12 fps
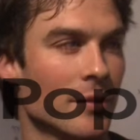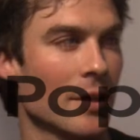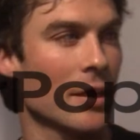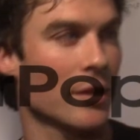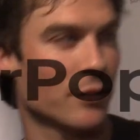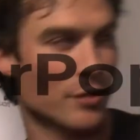
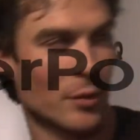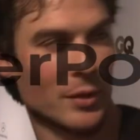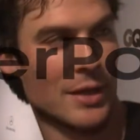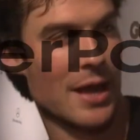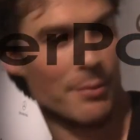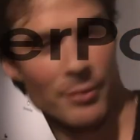they get so
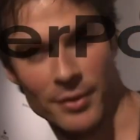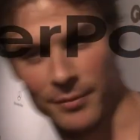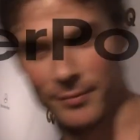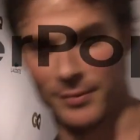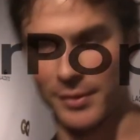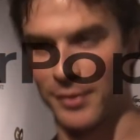elaborate
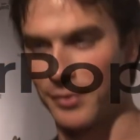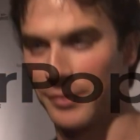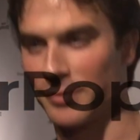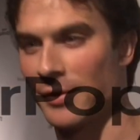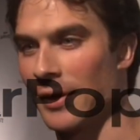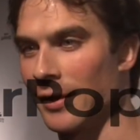with all
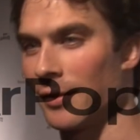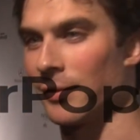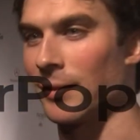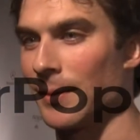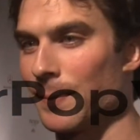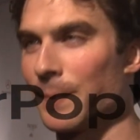these
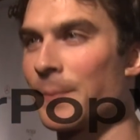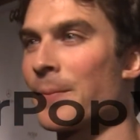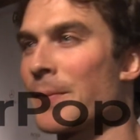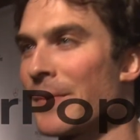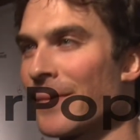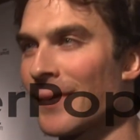things, and
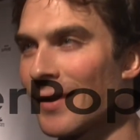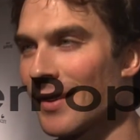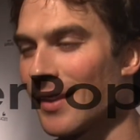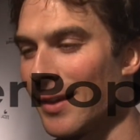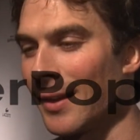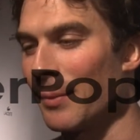
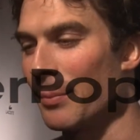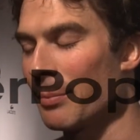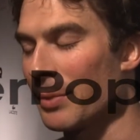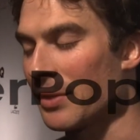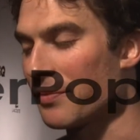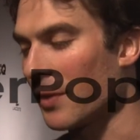uh,
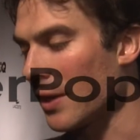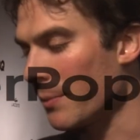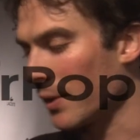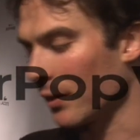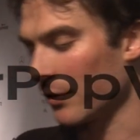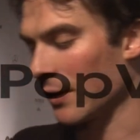but it's funny
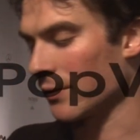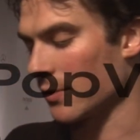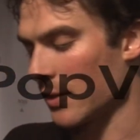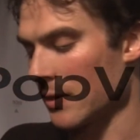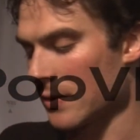because I was